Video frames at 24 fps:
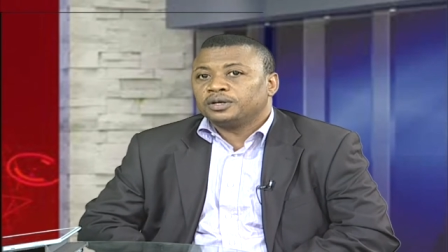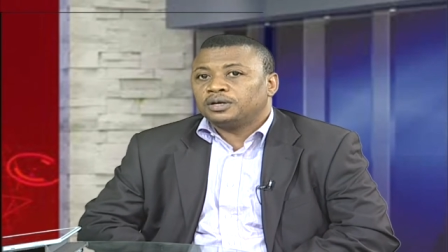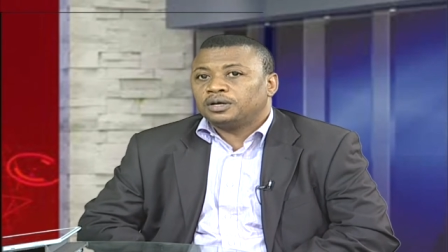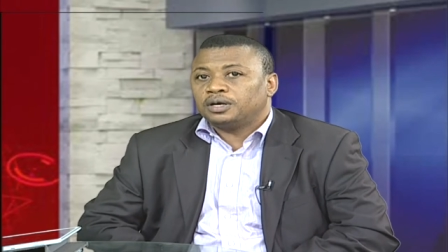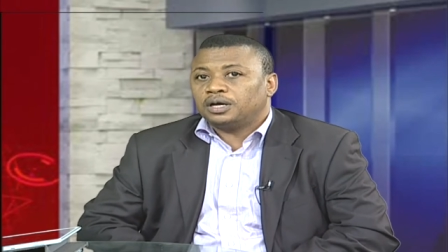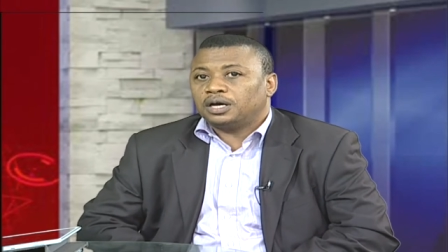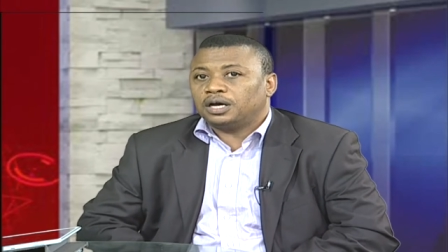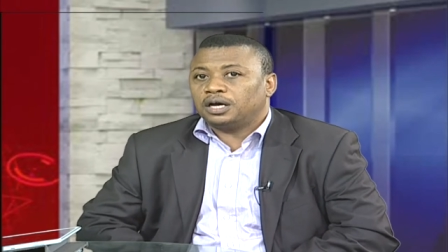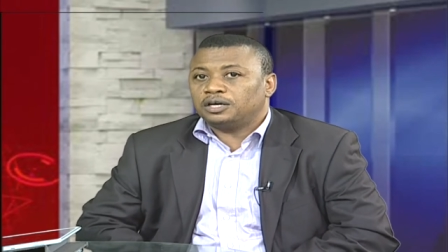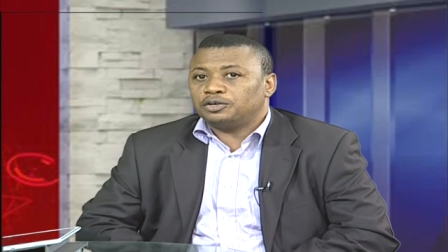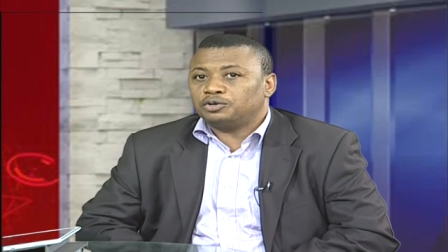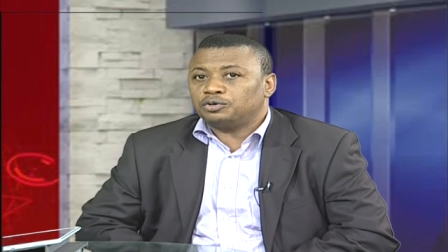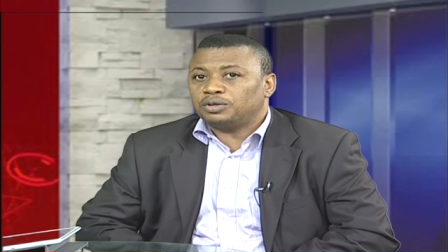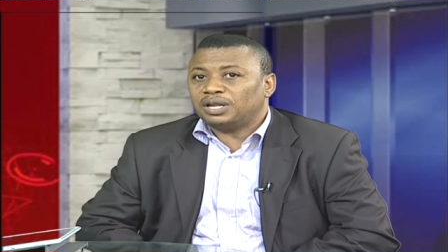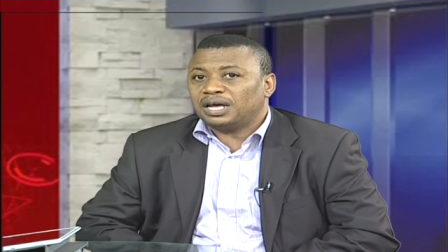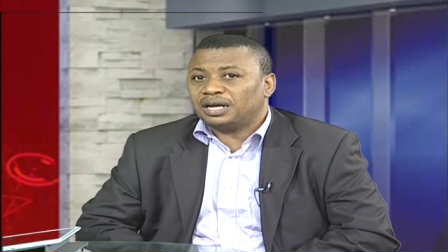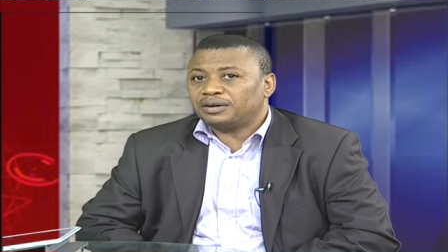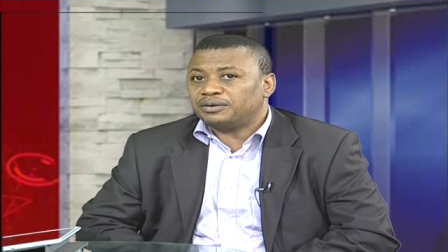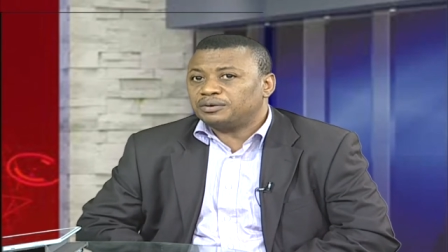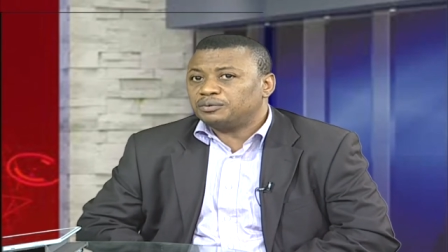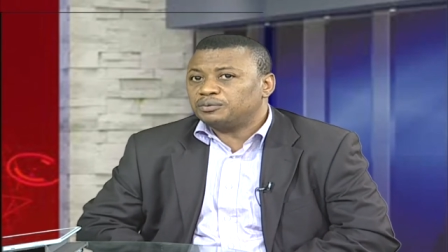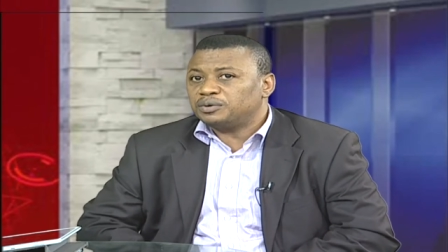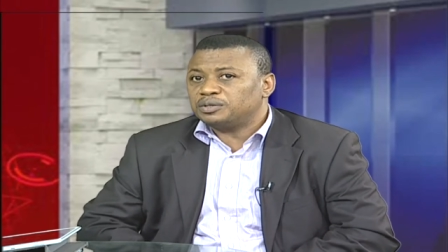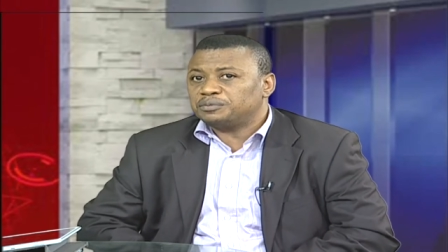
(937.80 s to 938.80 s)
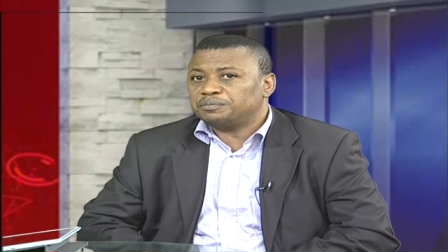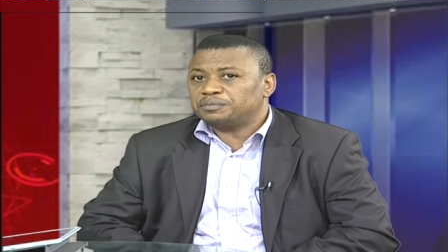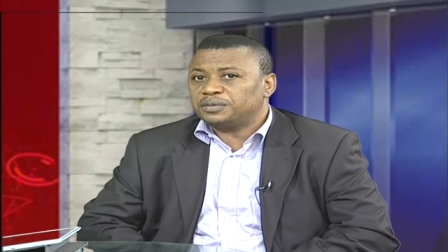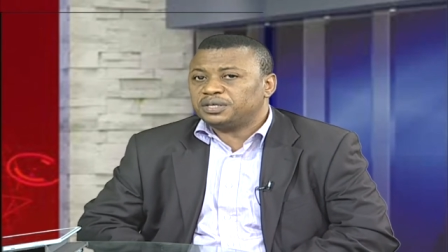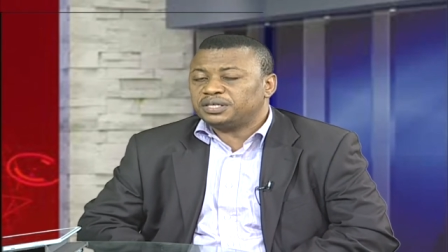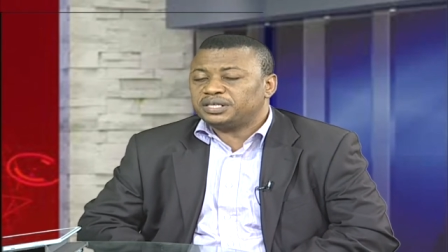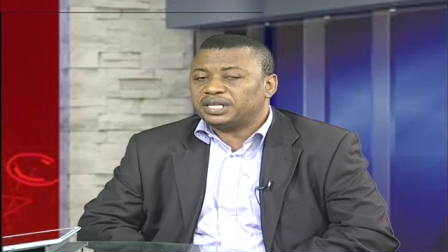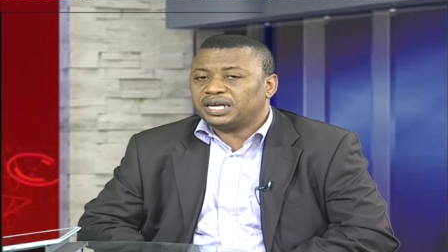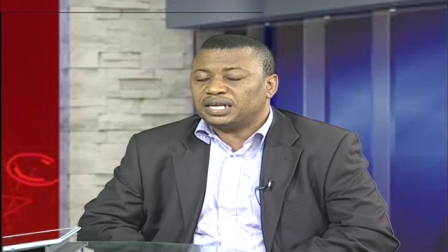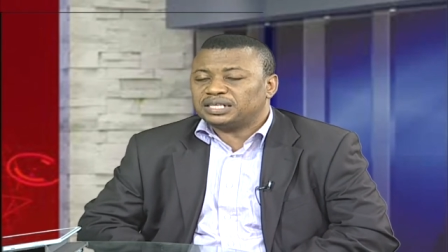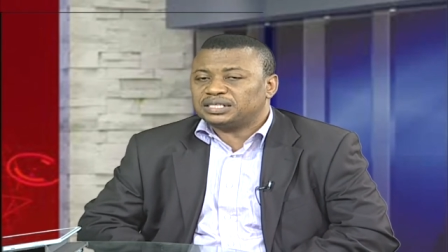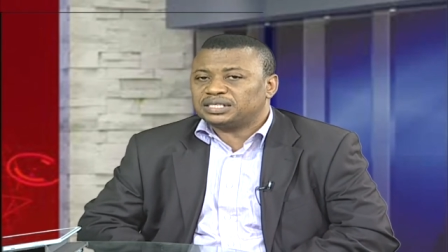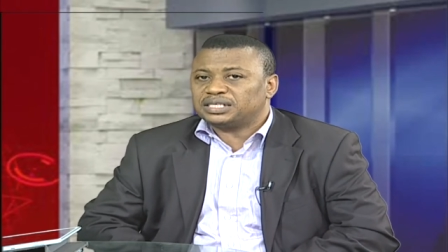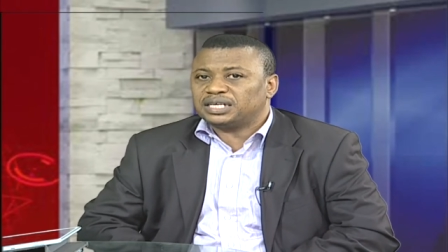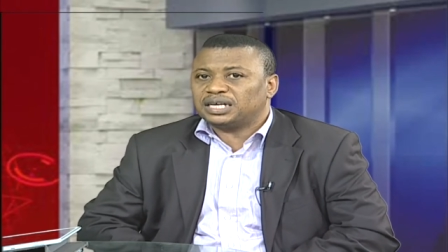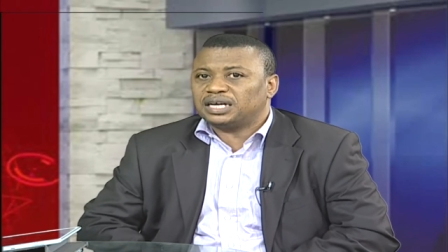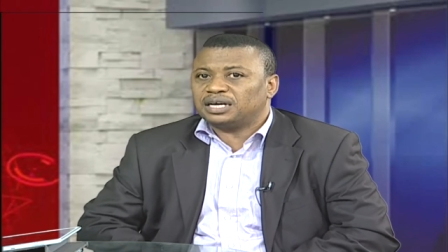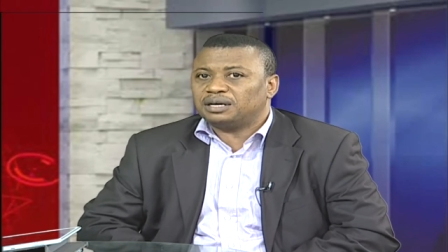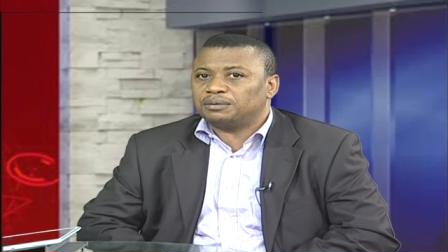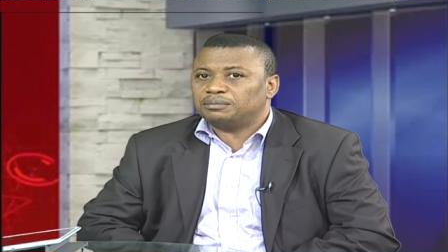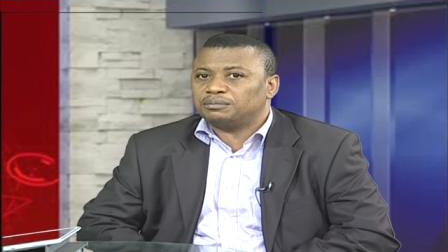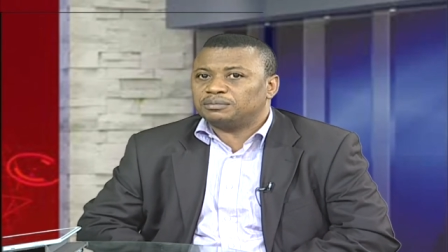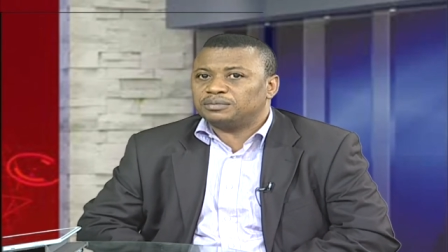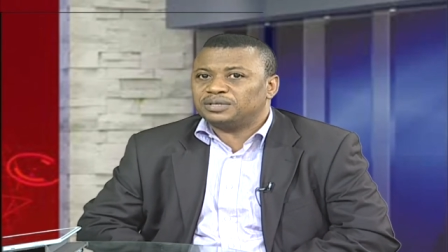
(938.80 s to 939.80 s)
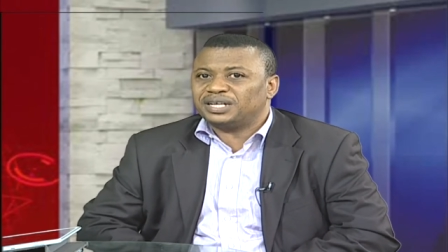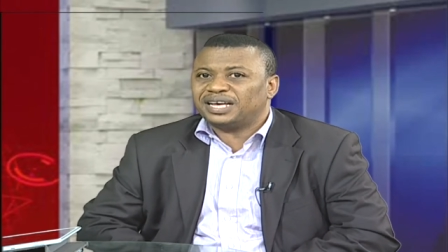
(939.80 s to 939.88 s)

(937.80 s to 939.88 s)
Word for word: uh, you'll agree with me that um,